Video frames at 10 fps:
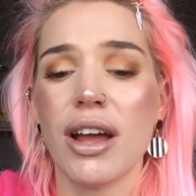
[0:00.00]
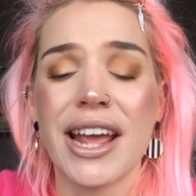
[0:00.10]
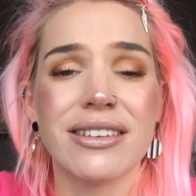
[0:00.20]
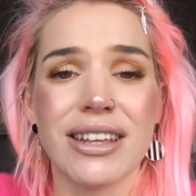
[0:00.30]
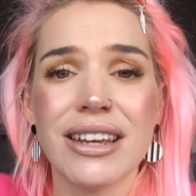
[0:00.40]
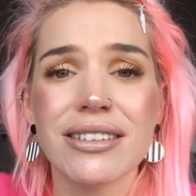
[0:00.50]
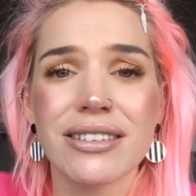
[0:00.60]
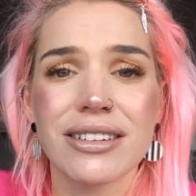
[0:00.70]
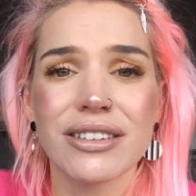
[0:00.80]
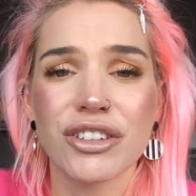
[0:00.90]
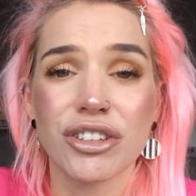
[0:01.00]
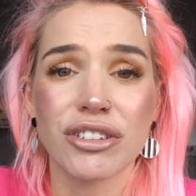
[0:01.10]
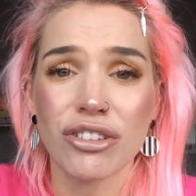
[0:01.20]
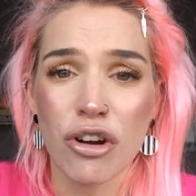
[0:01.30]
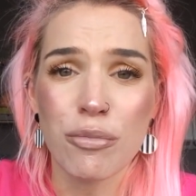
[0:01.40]
exist to
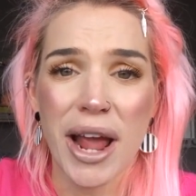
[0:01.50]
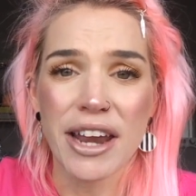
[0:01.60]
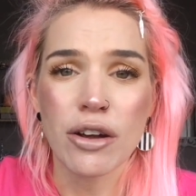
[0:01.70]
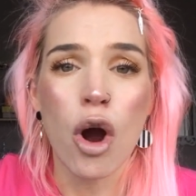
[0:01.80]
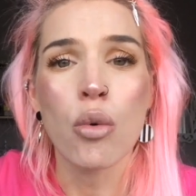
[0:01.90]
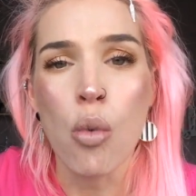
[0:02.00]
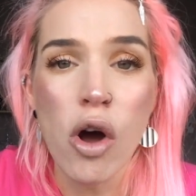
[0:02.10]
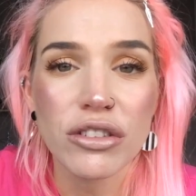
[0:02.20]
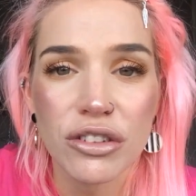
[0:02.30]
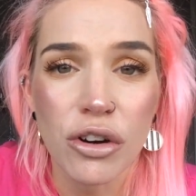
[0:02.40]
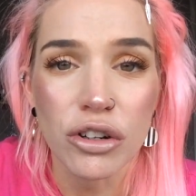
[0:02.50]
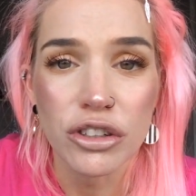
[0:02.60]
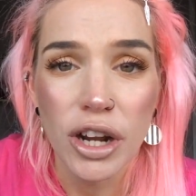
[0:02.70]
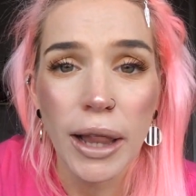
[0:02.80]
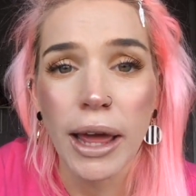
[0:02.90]
show men what's
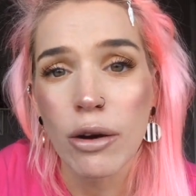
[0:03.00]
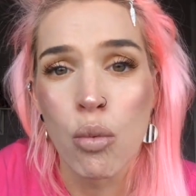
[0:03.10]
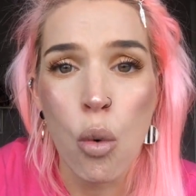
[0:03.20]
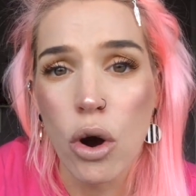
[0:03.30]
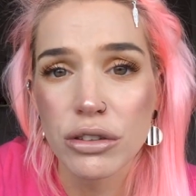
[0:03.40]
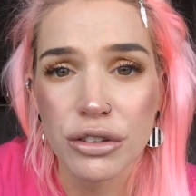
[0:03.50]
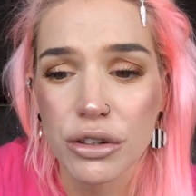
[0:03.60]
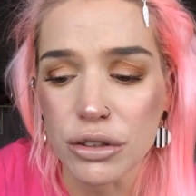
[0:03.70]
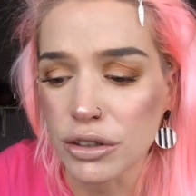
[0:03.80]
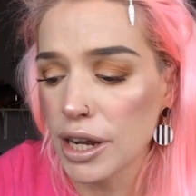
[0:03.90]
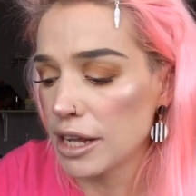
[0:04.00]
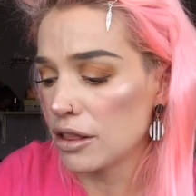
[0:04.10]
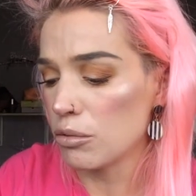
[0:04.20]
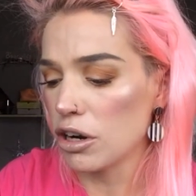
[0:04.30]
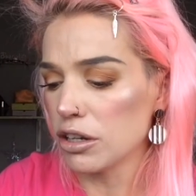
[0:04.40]
good, like what's good
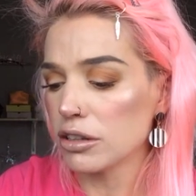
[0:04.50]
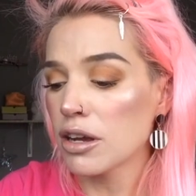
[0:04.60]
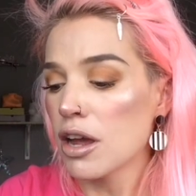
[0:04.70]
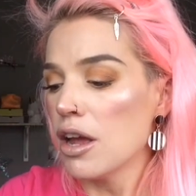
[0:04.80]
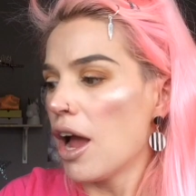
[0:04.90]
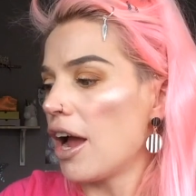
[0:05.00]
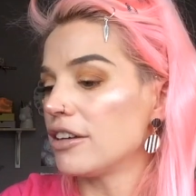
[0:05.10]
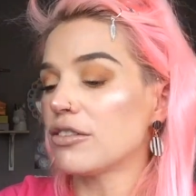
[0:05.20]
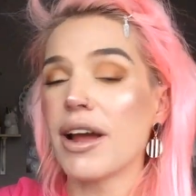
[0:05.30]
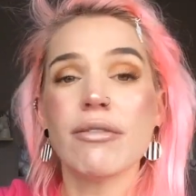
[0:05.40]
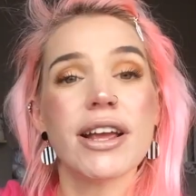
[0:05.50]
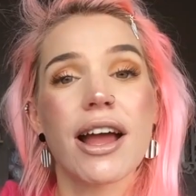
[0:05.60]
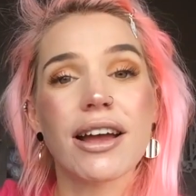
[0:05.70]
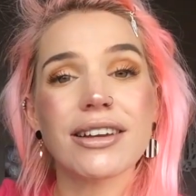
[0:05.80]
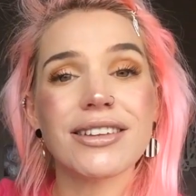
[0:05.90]
in the world. So anyway,
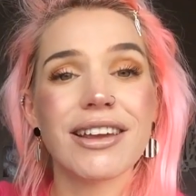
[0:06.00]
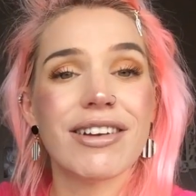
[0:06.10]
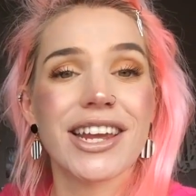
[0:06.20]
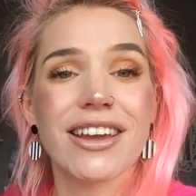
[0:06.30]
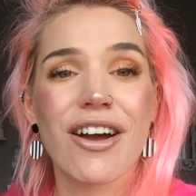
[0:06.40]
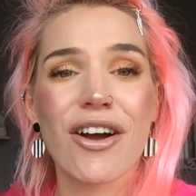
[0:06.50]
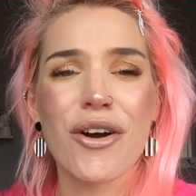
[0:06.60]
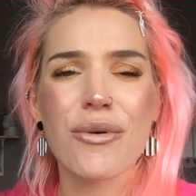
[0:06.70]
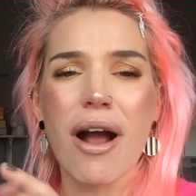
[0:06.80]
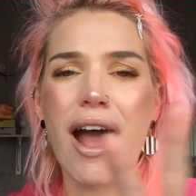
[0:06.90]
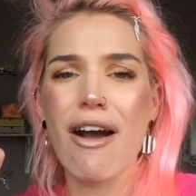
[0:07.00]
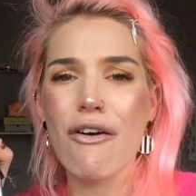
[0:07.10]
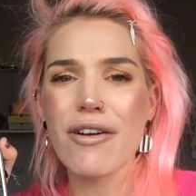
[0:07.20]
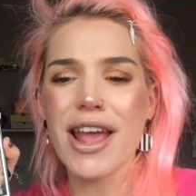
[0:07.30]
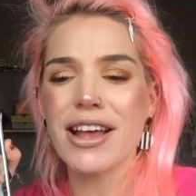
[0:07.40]
guys, here we go.
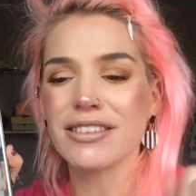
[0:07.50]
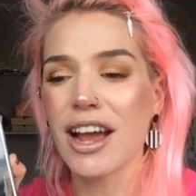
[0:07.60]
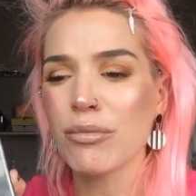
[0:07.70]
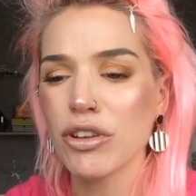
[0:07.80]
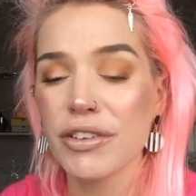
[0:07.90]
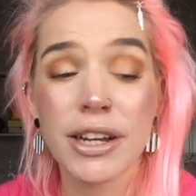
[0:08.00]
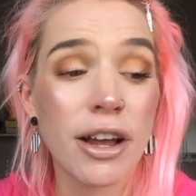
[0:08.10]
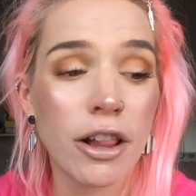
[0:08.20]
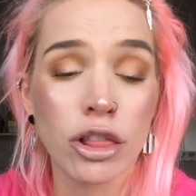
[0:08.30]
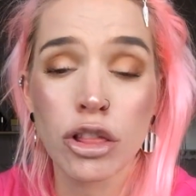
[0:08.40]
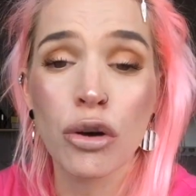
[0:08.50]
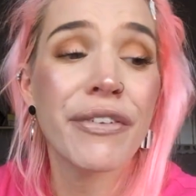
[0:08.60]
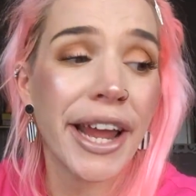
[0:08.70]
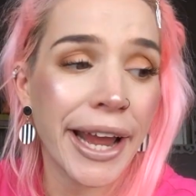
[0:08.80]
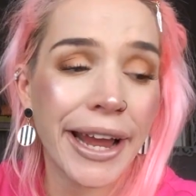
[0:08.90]
Oh yes, I'm loving
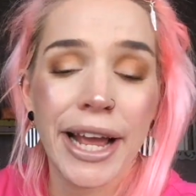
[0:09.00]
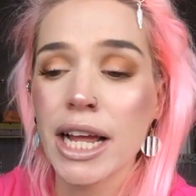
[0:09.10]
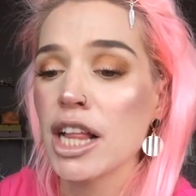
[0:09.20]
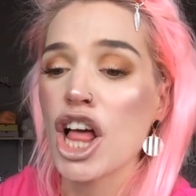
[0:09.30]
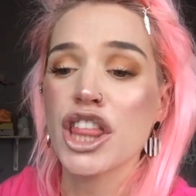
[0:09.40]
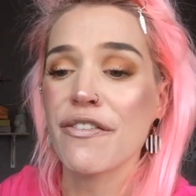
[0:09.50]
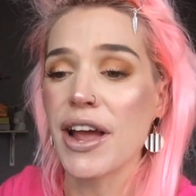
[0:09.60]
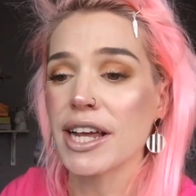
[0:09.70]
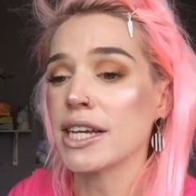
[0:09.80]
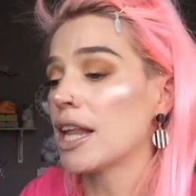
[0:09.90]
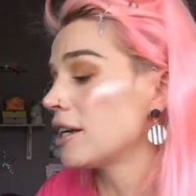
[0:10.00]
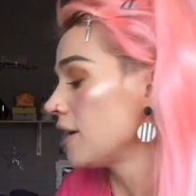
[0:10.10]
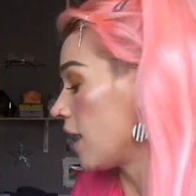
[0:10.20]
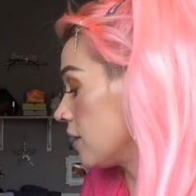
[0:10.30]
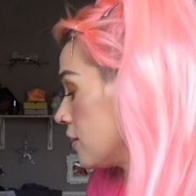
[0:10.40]
the fecking
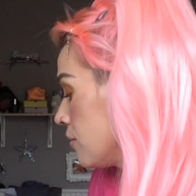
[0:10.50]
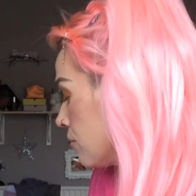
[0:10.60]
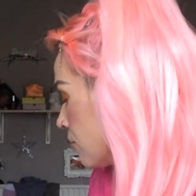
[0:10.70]
lanyard.